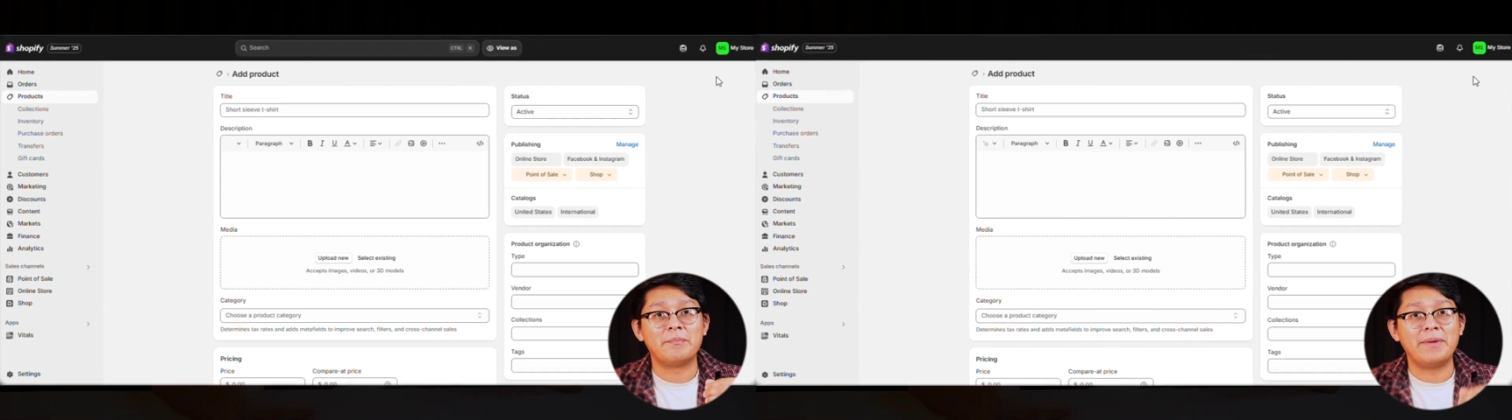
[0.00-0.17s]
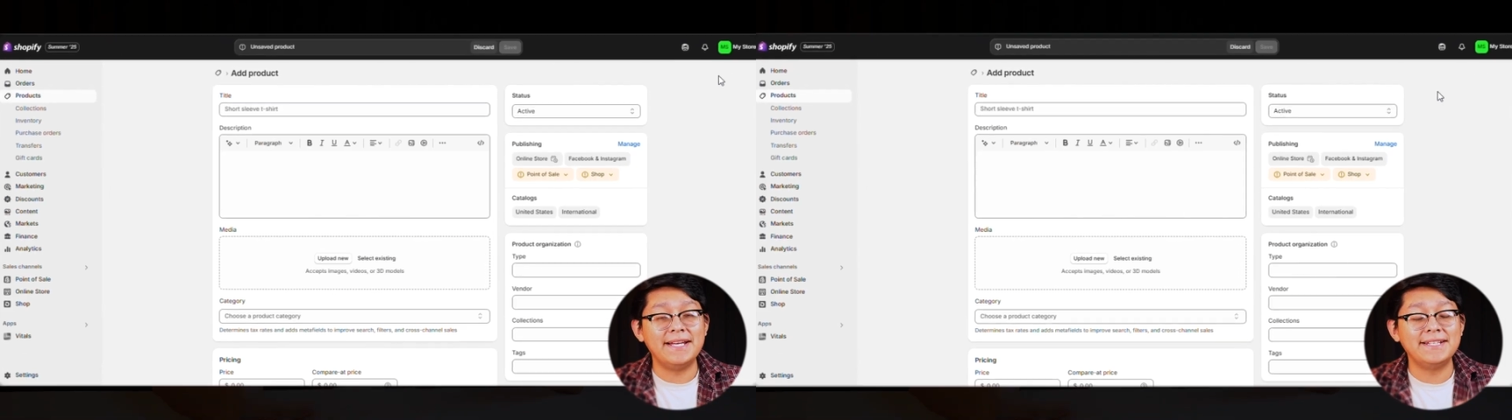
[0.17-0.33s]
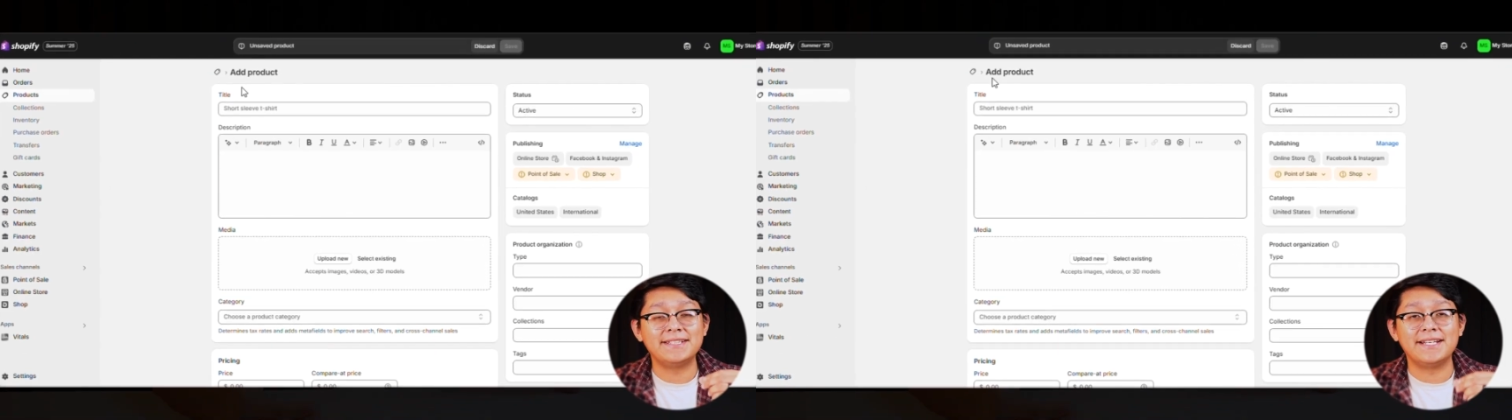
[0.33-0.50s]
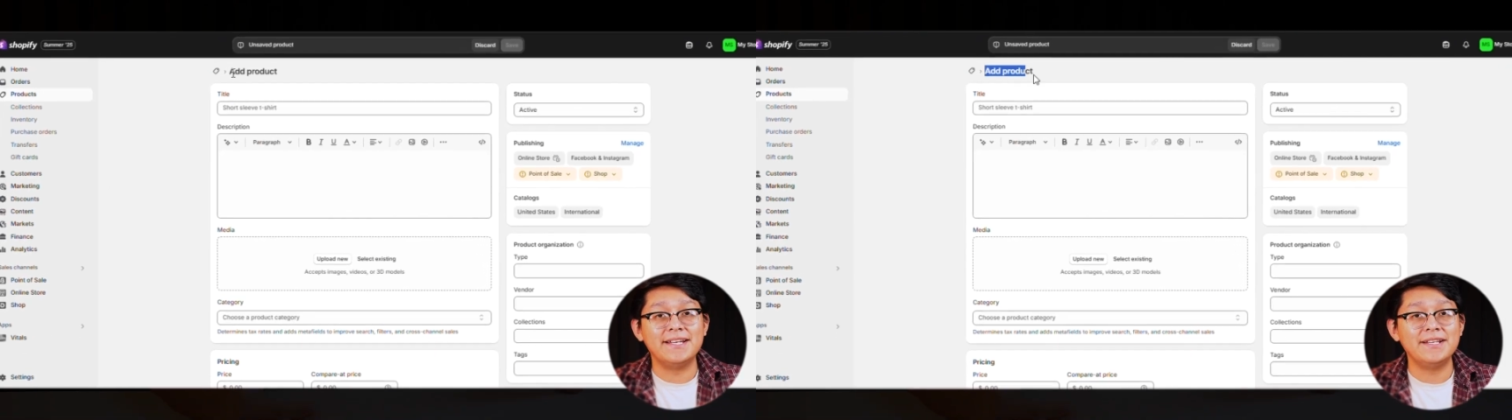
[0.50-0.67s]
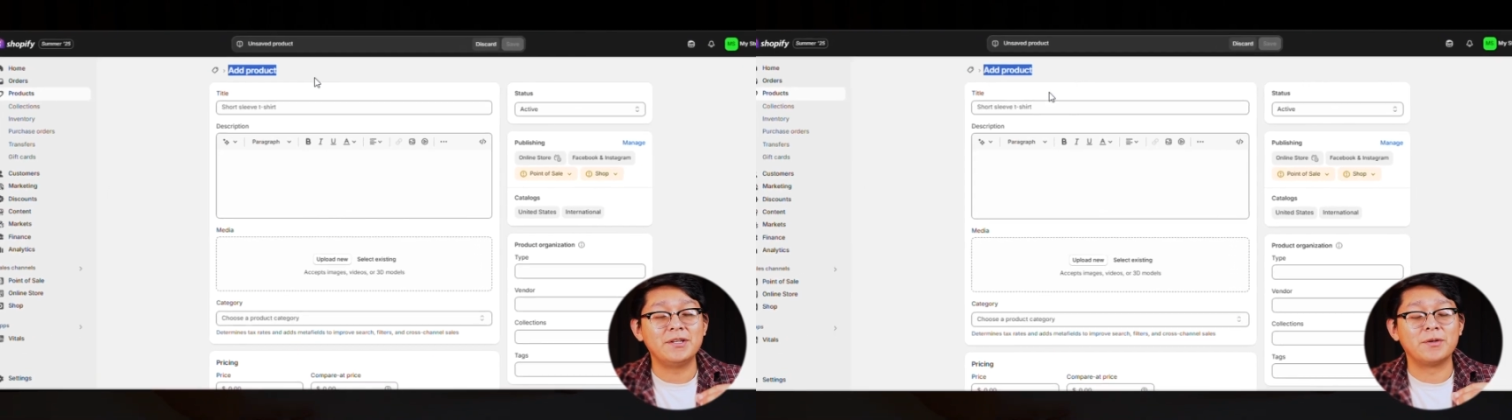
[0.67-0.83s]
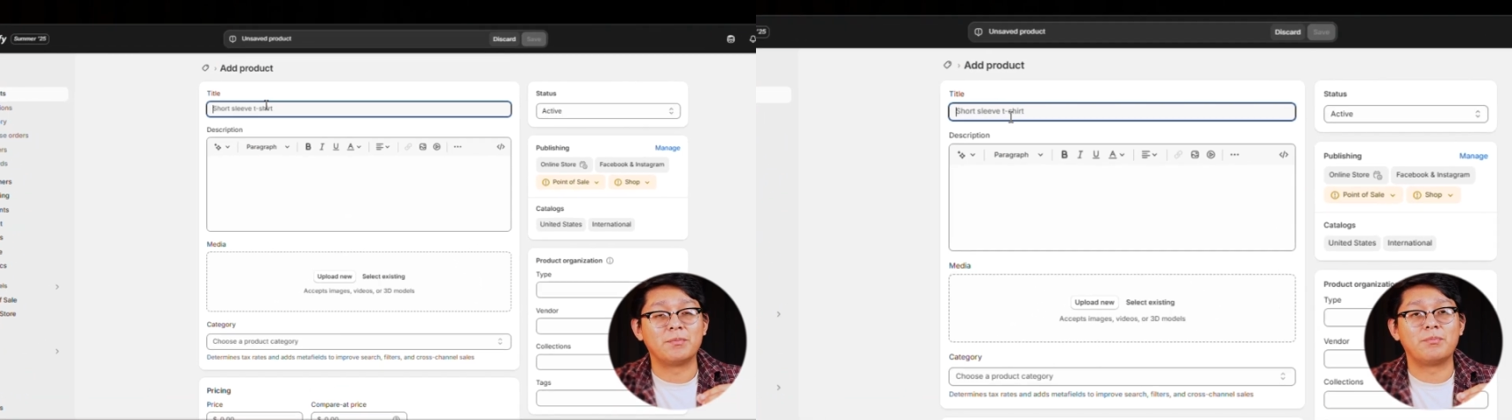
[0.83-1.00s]
paste
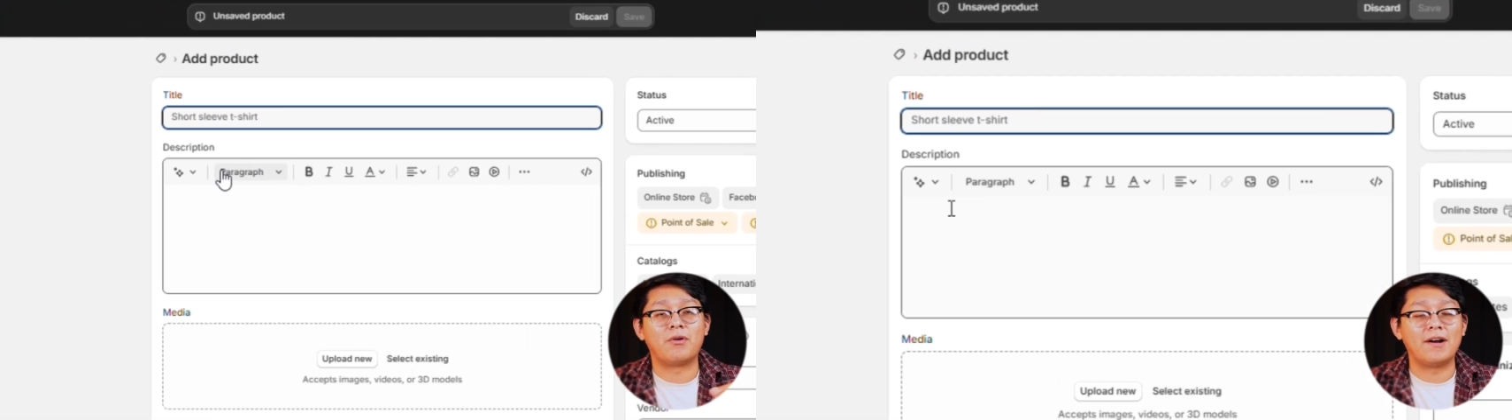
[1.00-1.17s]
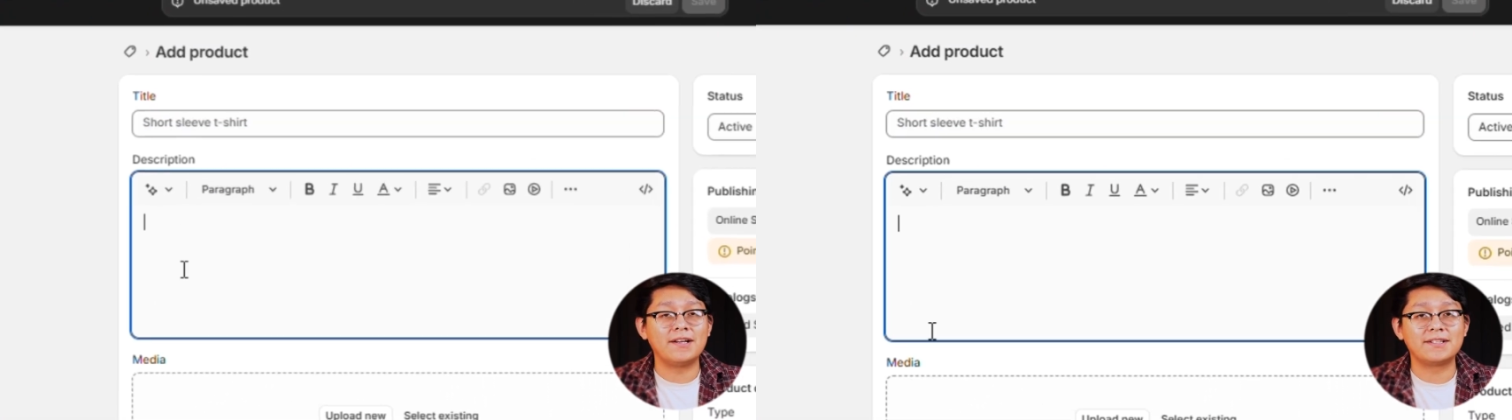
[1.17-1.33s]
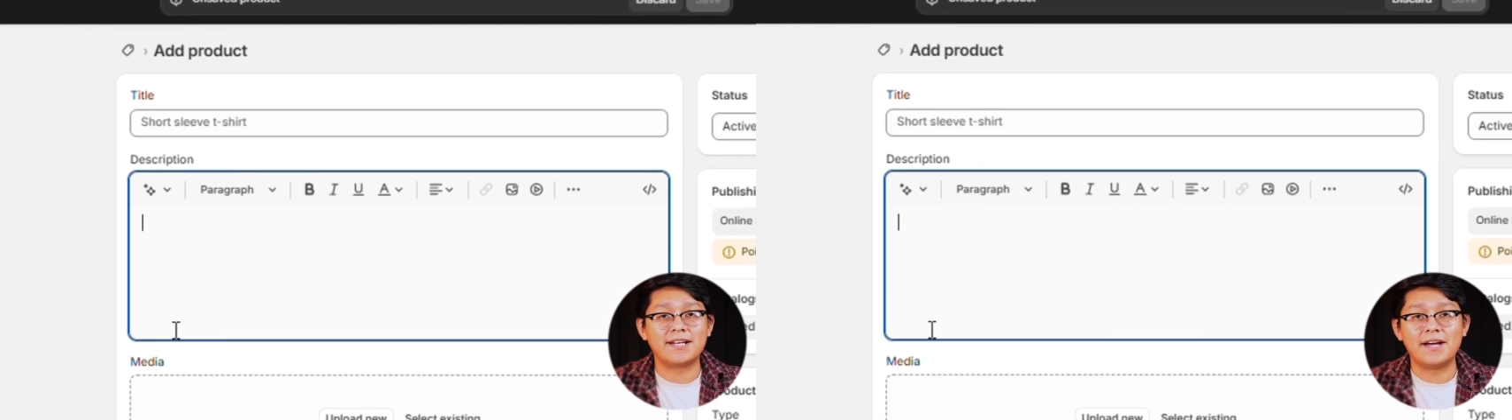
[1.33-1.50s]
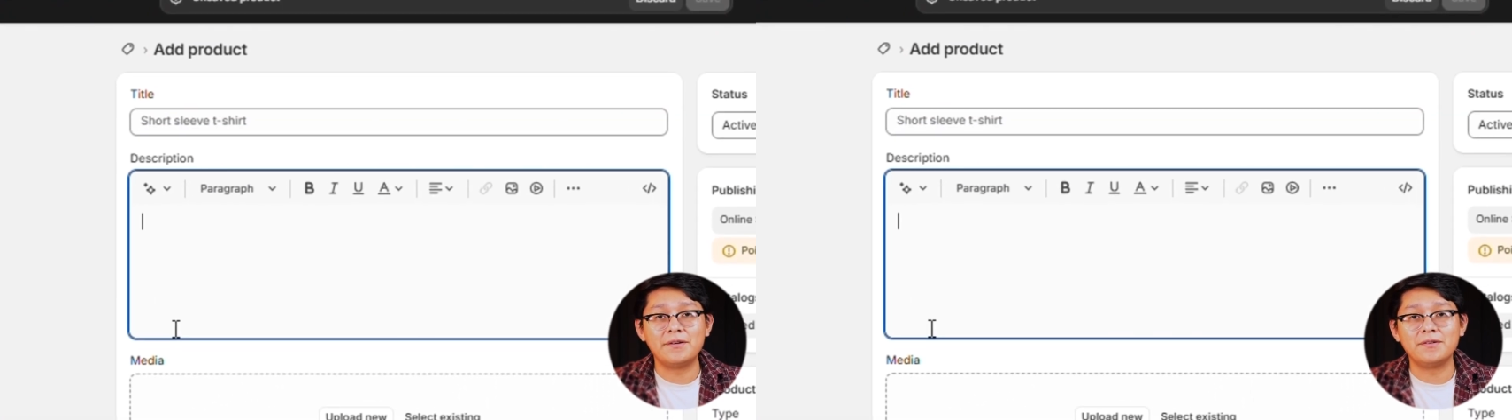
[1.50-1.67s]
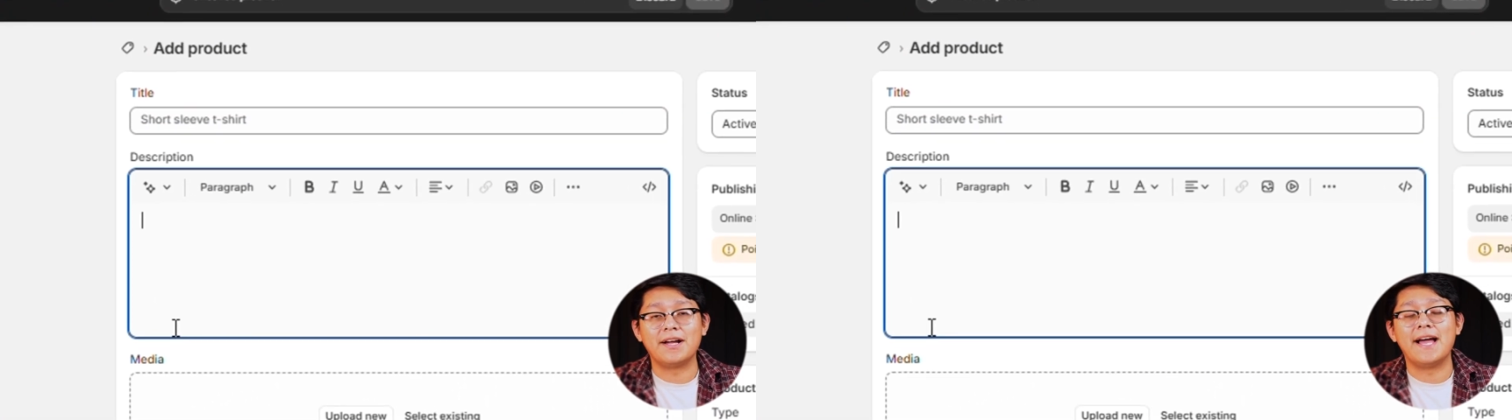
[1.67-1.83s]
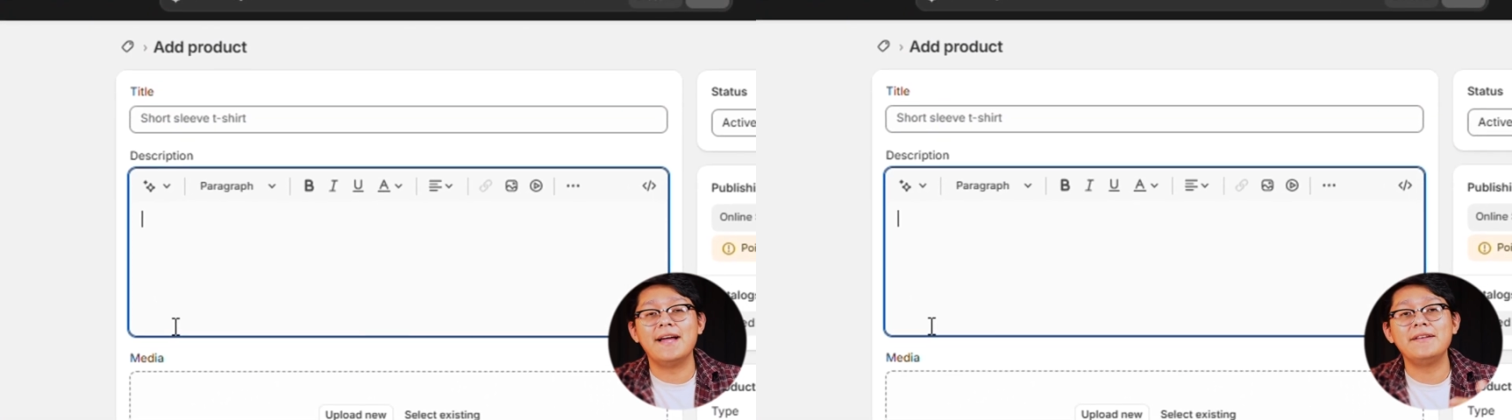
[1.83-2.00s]
in your product
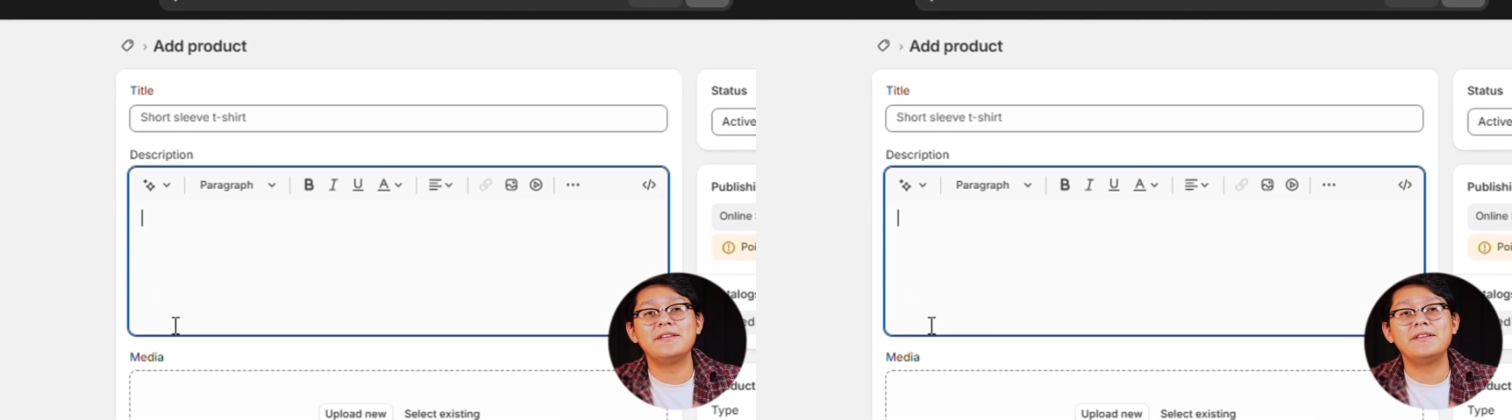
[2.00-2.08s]
title and